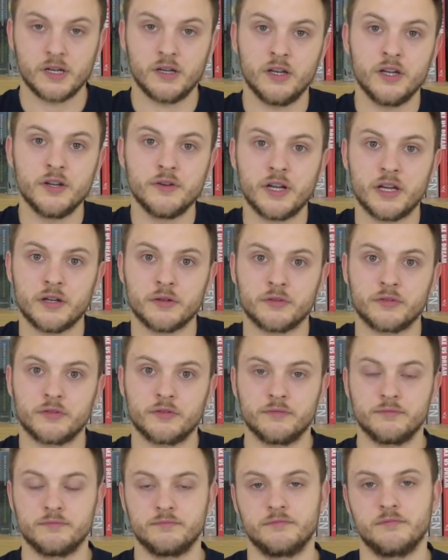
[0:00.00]
Who
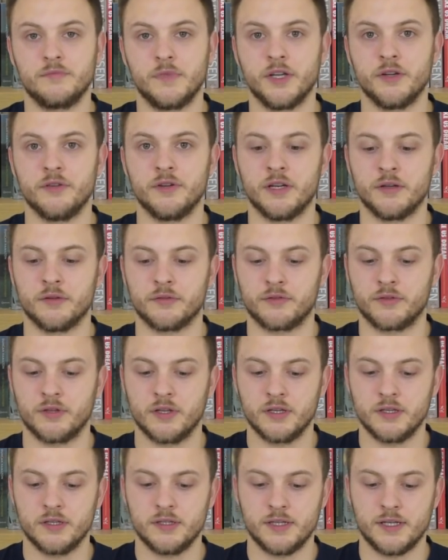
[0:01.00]
knows?
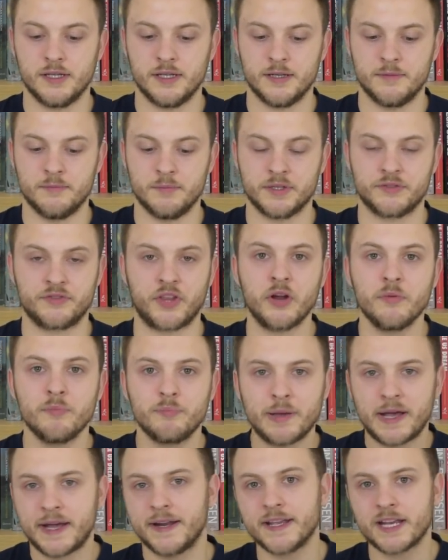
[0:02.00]
But don't
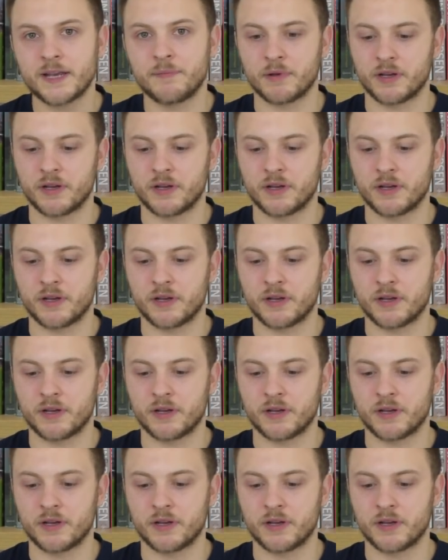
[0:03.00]
panic,